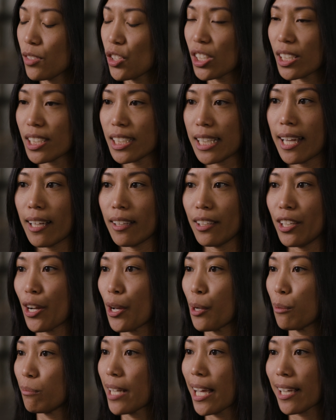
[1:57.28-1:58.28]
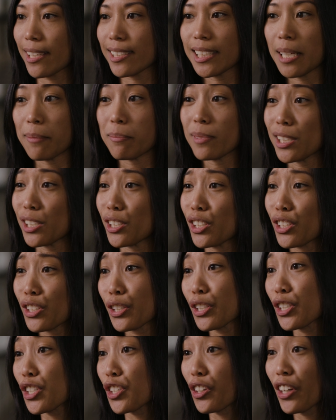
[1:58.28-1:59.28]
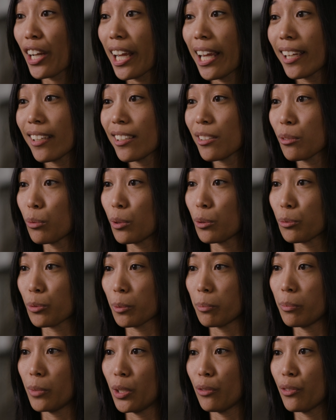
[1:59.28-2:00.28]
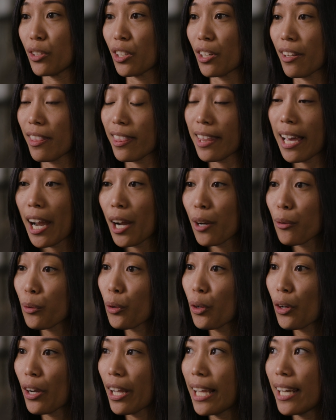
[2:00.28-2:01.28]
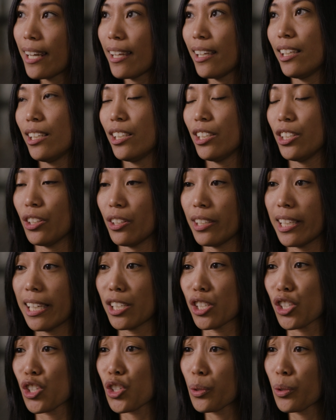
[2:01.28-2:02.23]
Just saying, you know, next steps is surgery, we'll remove your thyroid, you'll get